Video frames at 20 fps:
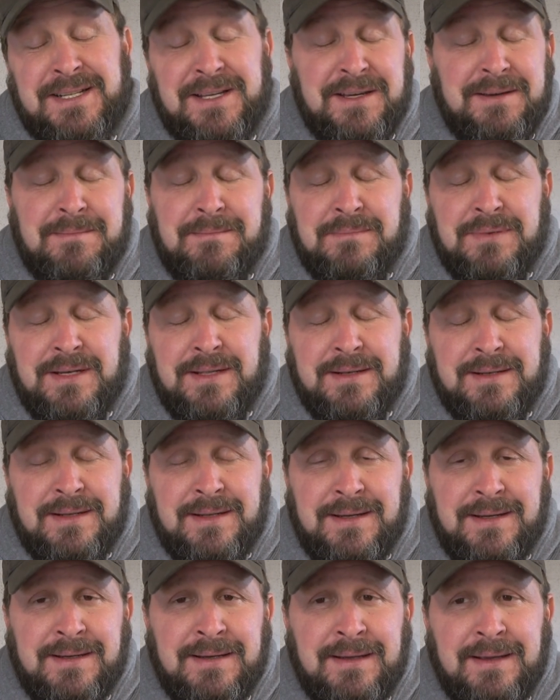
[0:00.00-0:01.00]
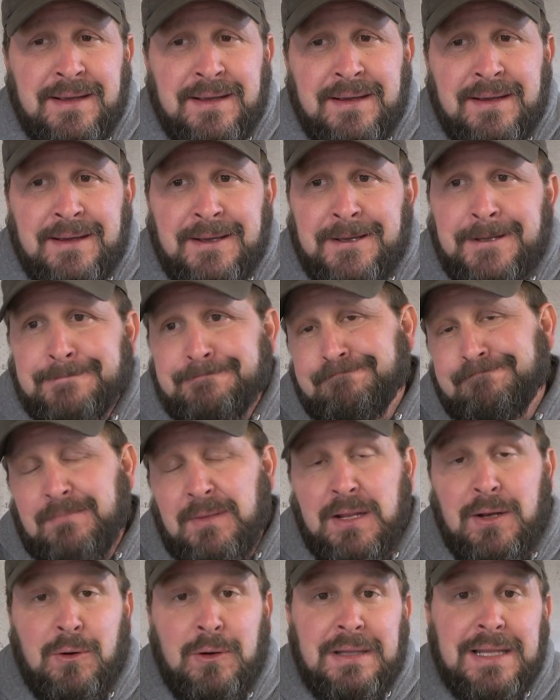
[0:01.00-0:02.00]
up, but
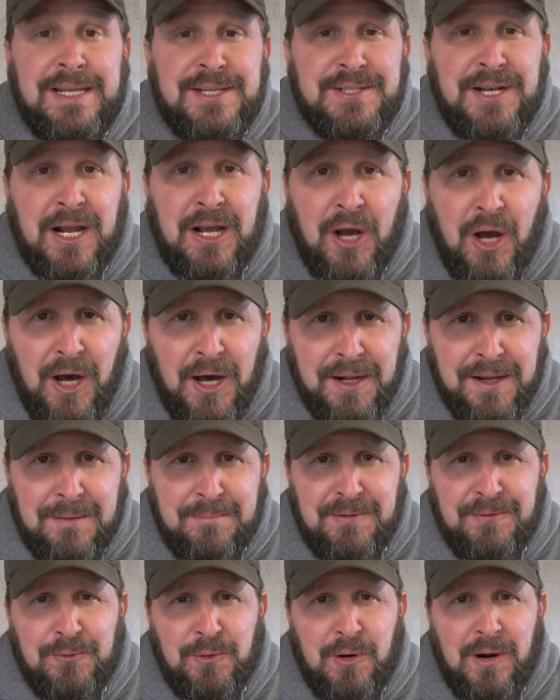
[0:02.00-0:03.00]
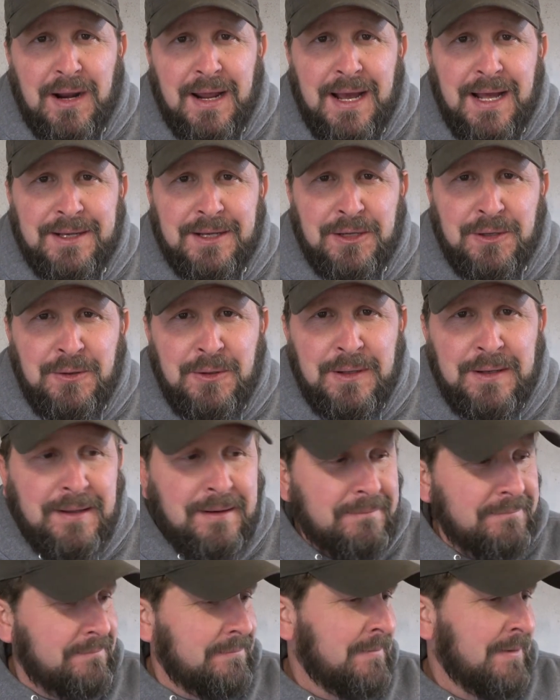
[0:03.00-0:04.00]
you know, at least I caught it before I got to doing it.
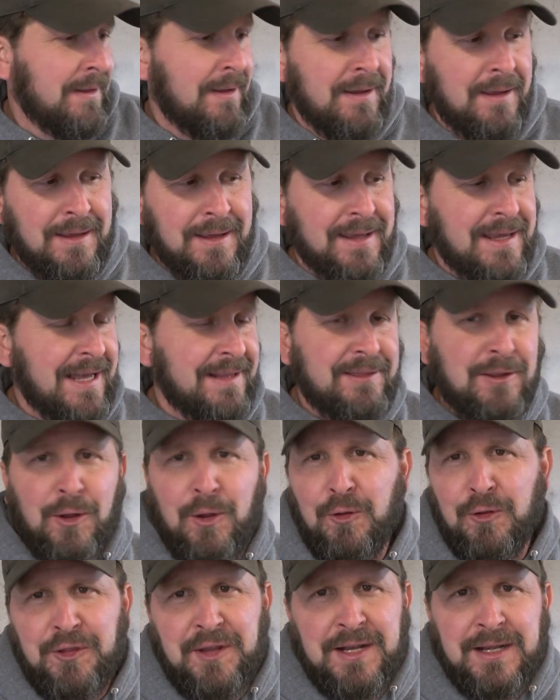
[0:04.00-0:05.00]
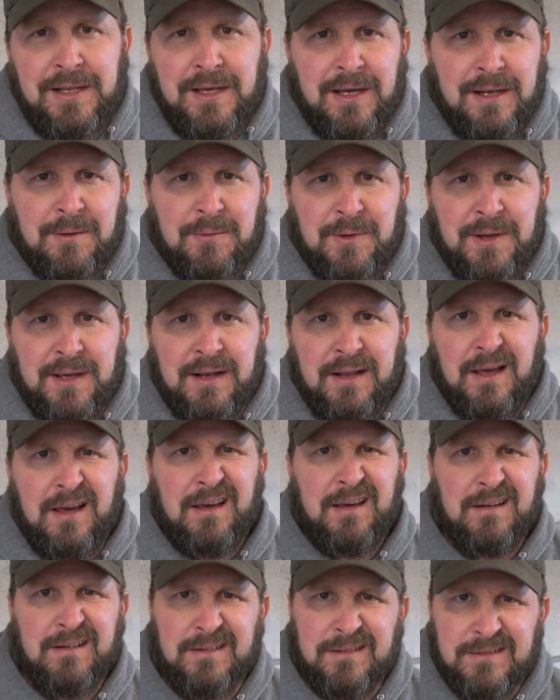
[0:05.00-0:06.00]
Got the whole thing done and went,
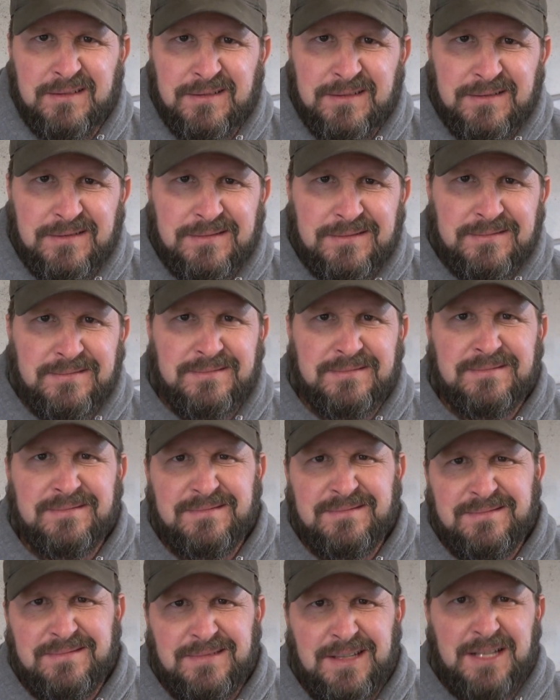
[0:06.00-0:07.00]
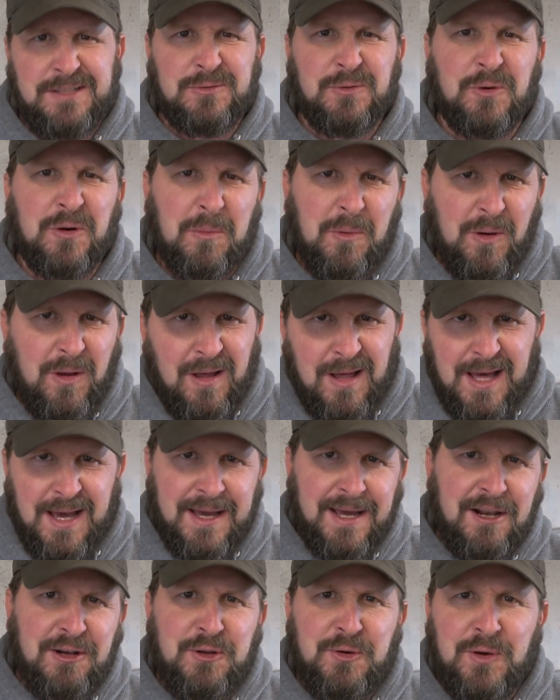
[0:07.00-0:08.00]
oh, that's horrible. I
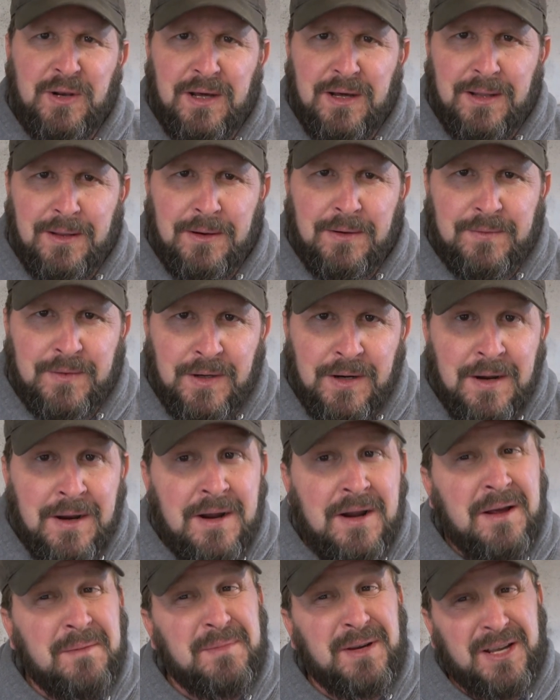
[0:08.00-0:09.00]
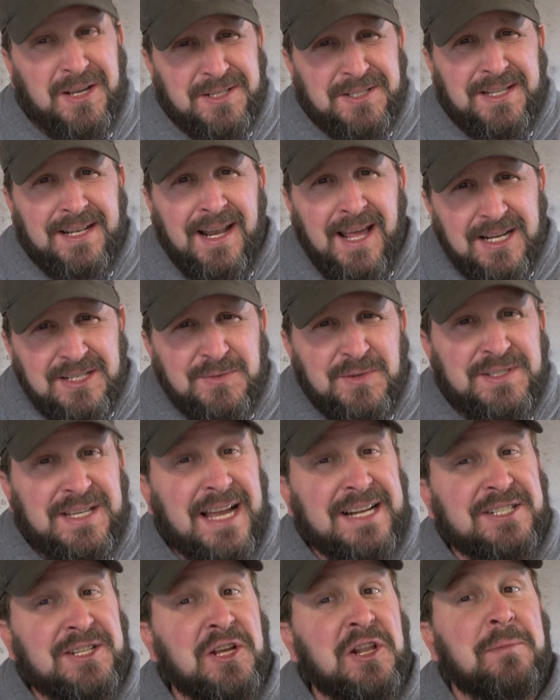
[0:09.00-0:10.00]
got to do it all over. Because the next one's
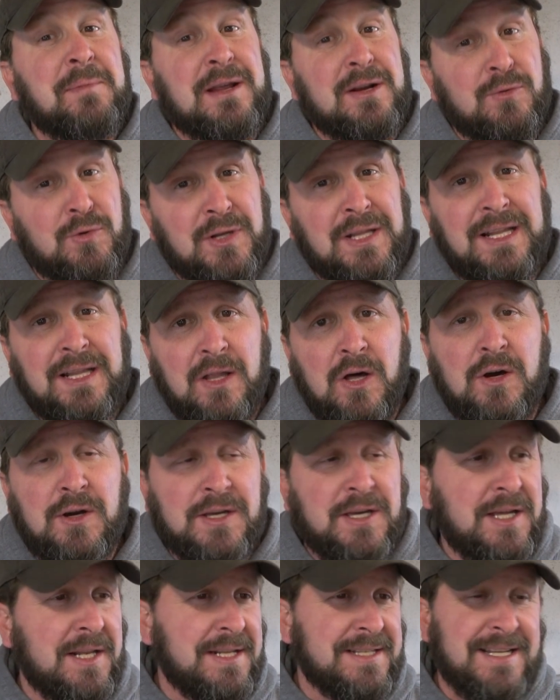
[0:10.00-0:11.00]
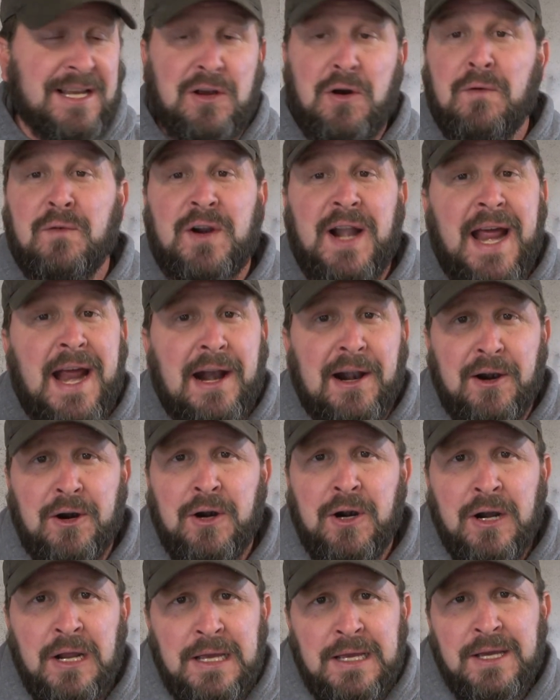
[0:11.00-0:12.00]
actually going to be a really long cut. It's like over an hour.
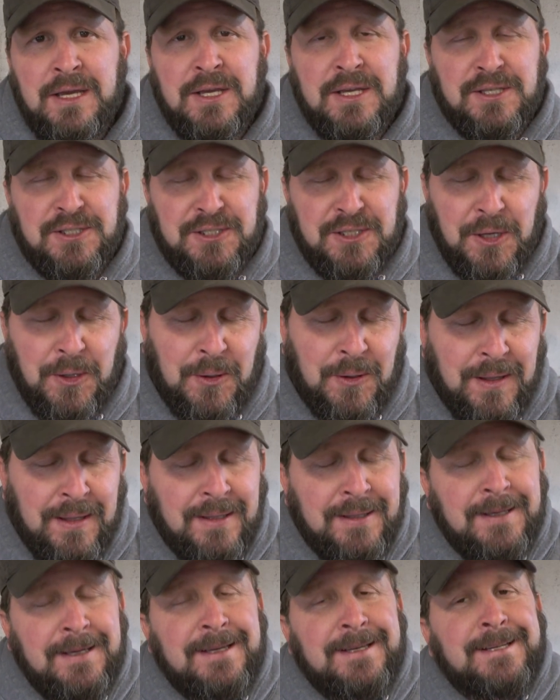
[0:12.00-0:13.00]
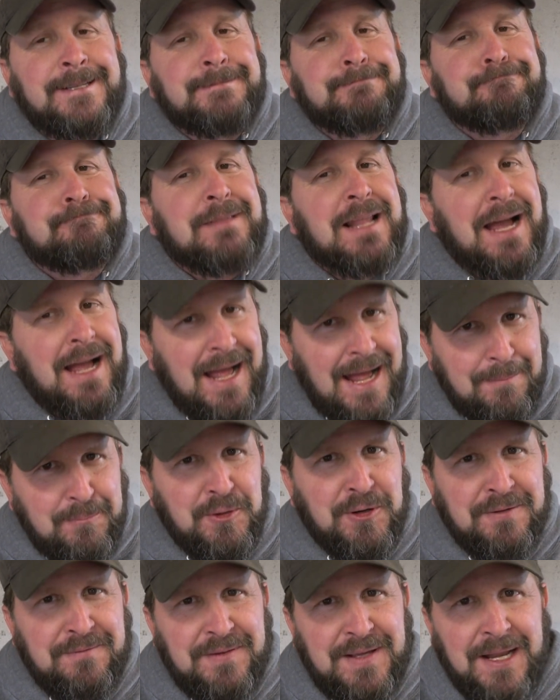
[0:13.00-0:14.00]
So I'm
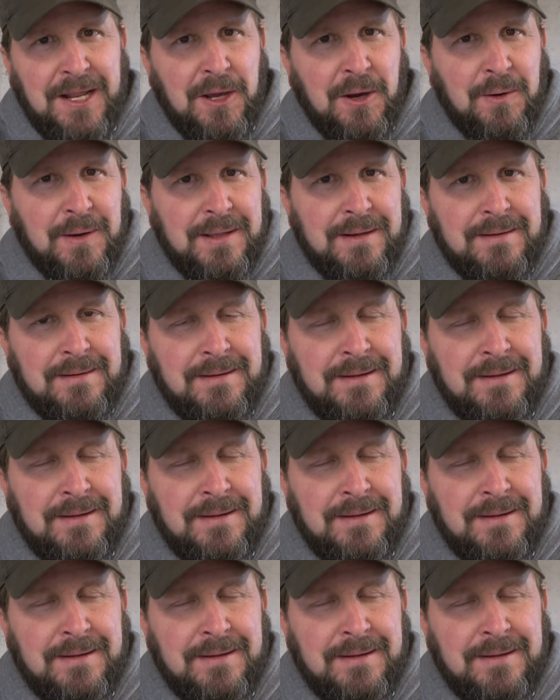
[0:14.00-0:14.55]
going to video it,